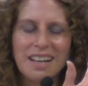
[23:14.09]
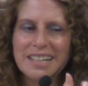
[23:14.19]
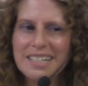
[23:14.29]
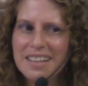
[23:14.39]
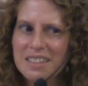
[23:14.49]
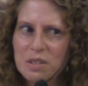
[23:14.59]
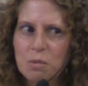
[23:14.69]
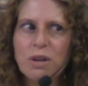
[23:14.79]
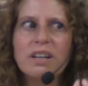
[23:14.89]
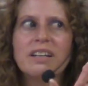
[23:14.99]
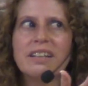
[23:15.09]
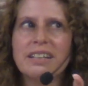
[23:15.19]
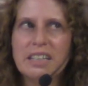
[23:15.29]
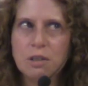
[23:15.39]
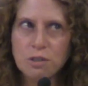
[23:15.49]
I had done this work
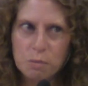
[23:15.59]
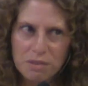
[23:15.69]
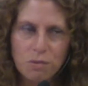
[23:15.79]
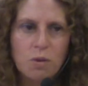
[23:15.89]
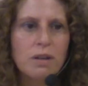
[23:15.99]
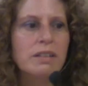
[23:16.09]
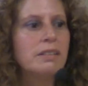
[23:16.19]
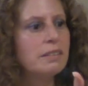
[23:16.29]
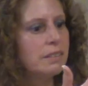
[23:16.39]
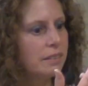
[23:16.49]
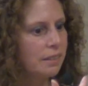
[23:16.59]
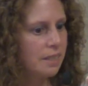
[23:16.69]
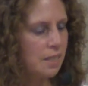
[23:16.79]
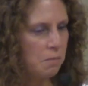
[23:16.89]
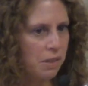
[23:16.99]
years before
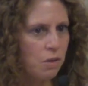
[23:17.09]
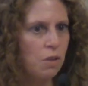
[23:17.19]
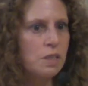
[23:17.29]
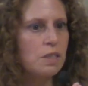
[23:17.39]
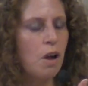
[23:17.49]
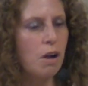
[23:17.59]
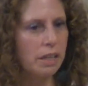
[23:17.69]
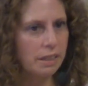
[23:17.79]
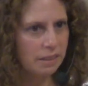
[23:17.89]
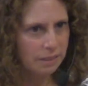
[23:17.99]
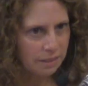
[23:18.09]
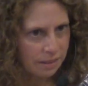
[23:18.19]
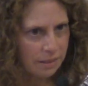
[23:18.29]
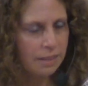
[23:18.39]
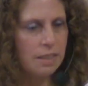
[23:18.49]
in something called stalking.
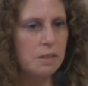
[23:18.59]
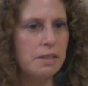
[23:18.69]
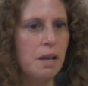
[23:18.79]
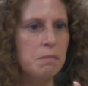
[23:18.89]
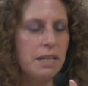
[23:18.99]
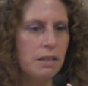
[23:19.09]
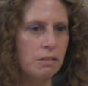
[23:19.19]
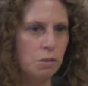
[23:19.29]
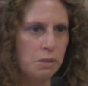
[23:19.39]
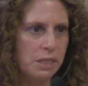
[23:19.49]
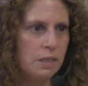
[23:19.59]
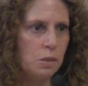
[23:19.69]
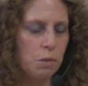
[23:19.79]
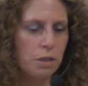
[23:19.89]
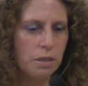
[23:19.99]
It's Don Miguel
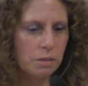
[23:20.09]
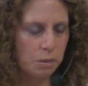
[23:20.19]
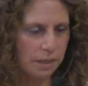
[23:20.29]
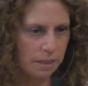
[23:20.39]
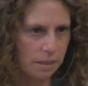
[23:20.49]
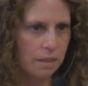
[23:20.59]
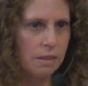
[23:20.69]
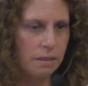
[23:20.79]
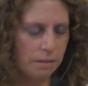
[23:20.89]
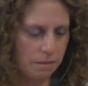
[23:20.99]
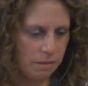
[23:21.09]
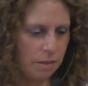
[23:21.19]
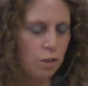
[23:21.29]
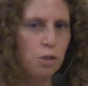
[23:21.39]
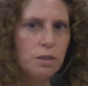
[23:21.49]
Ruiz's work with a
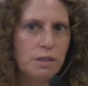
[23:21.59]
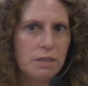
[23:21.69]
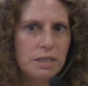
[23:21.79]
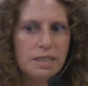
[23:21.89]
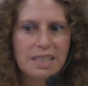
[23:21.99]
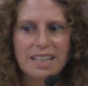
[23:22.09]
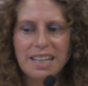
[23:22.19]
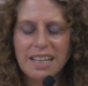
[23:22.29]
student of his,